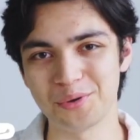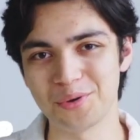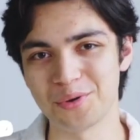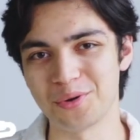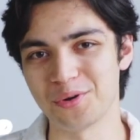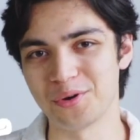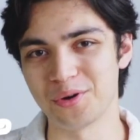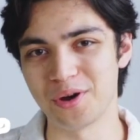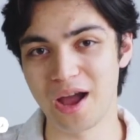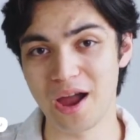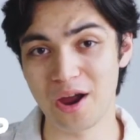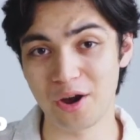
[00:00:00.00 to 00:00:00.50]

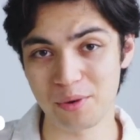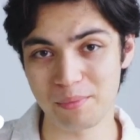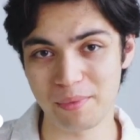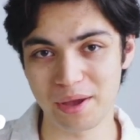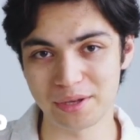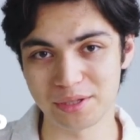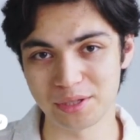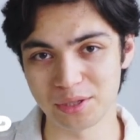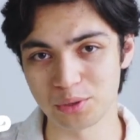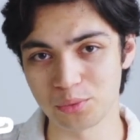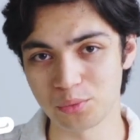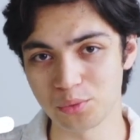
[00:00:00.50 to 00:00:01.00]
or
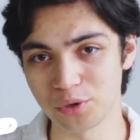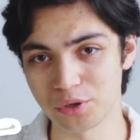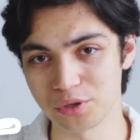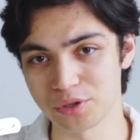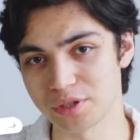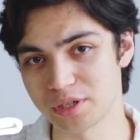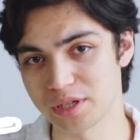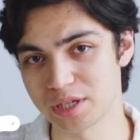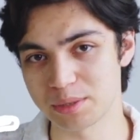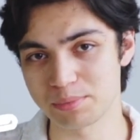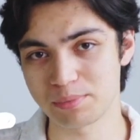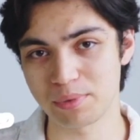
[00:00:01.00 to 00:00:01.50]
aromatic
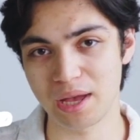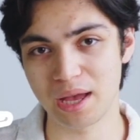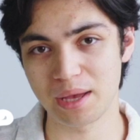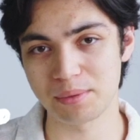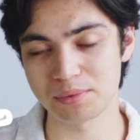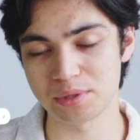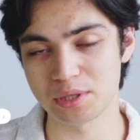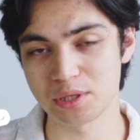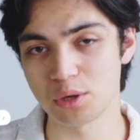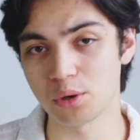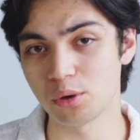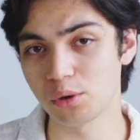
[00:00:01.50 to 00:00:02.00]
wood, is
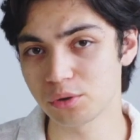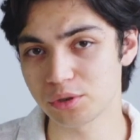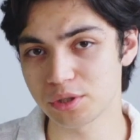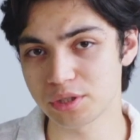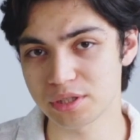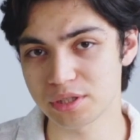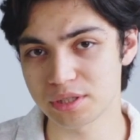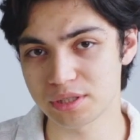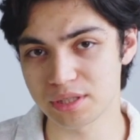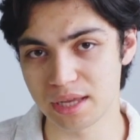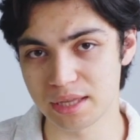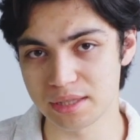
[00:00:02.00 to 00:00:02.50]
perhaps the
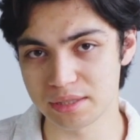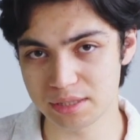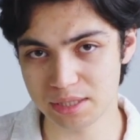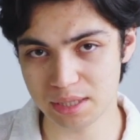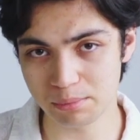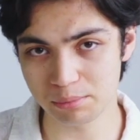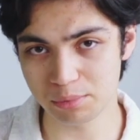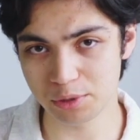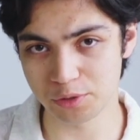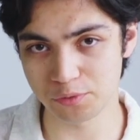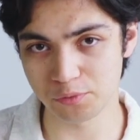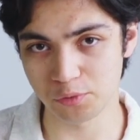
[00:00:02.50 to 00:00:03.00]
oldest and
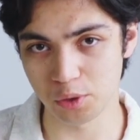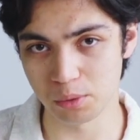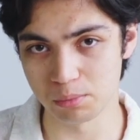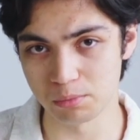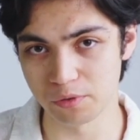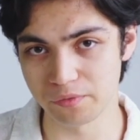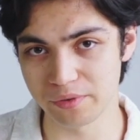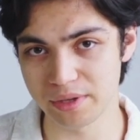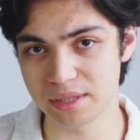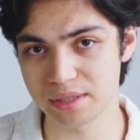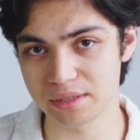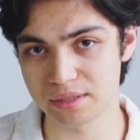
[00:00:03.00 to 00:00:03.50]
simplest form
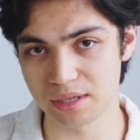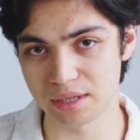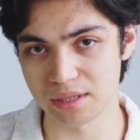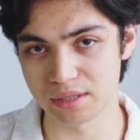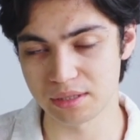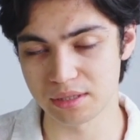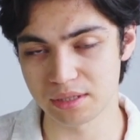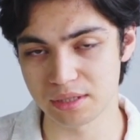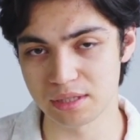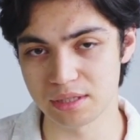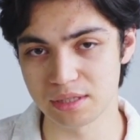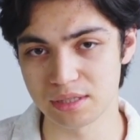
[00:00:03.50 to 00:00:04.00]
of
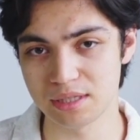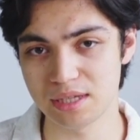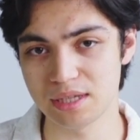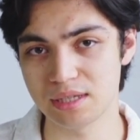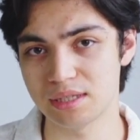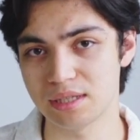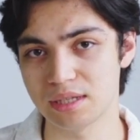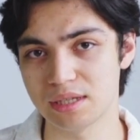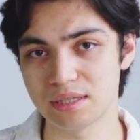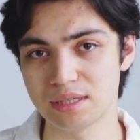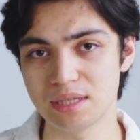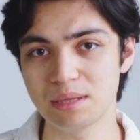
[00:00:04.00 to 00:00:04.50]
incense,
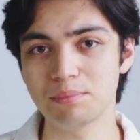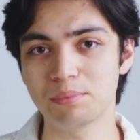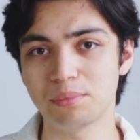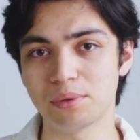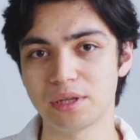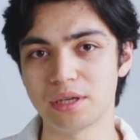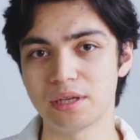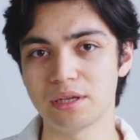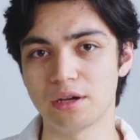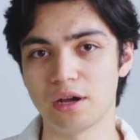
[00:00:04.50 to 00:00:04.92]
consisting simply